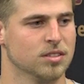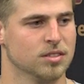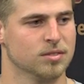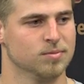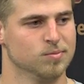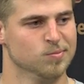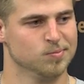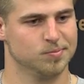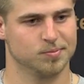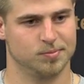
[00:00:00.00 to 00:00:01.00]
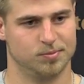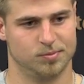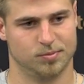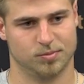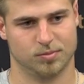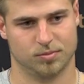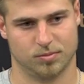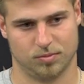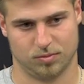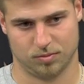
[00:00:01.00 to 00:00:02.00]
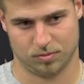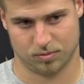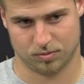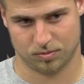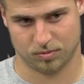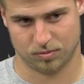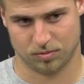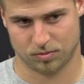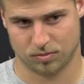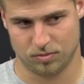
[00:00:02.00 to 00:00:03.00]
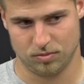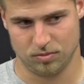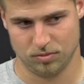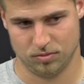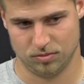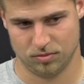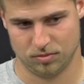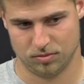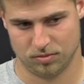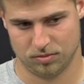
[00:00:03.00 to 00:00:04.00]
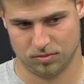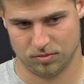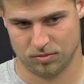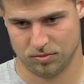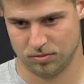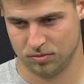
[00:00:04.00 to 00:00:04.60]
Nothing is said.